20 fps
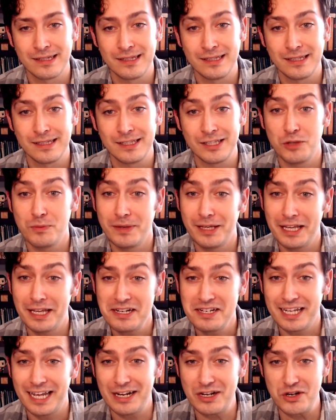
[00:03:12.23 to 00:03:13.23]
You begin
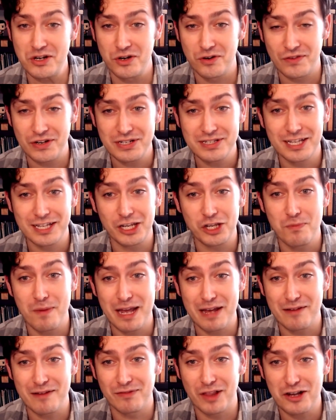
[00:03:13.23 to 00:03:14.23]
to get nervous that you may
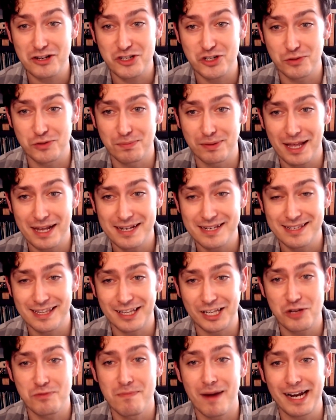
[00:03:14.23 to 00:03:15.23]
have lost your place, that
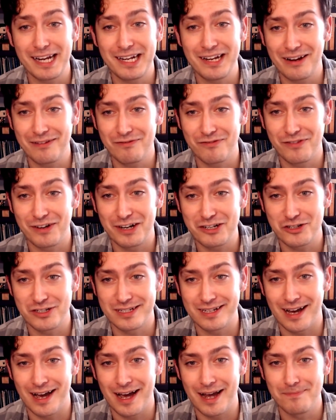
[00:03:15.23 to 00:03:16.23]
you might not finish in
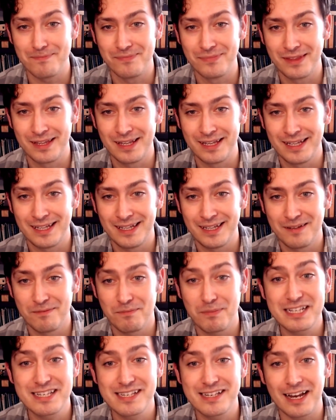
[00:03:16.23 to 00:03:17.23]
time,
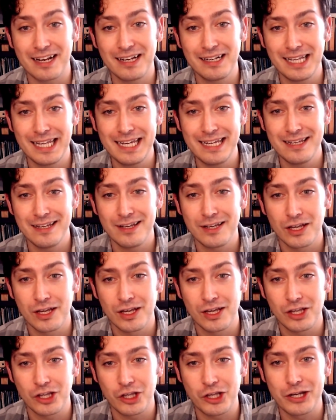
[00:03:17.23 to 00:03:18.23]
but suddenly,
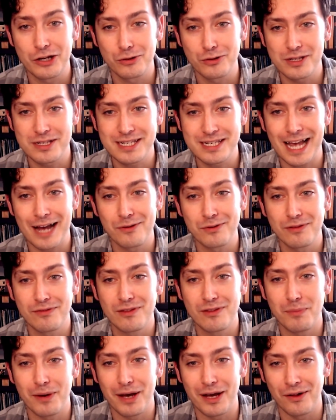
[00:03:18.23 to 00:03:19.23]
you hear the sound of the
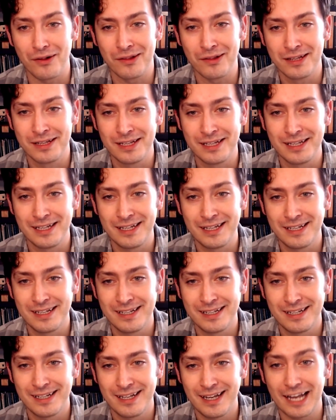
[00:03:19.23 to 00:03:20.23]
bell,
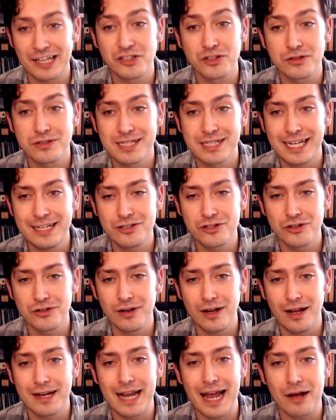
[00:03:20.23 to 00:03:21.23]
and your teacher
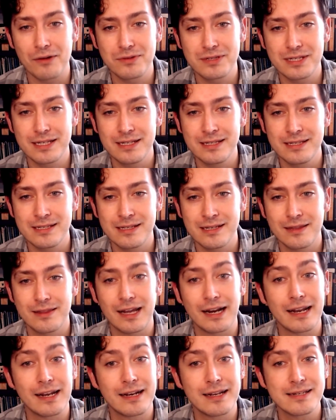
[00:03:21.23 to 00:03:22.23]
announces
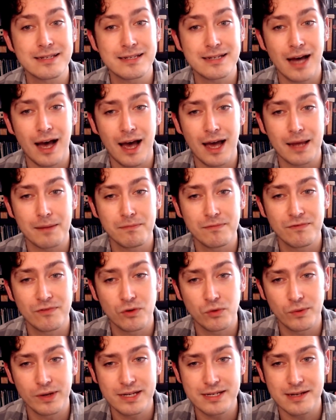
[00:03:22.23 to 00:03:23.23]
that it is time for
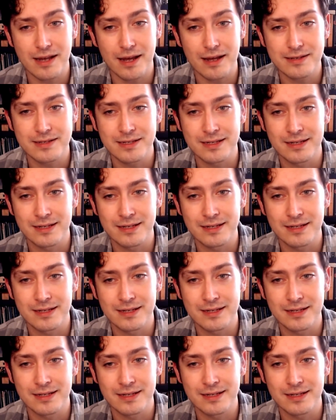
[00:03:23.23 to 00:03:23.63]
recess.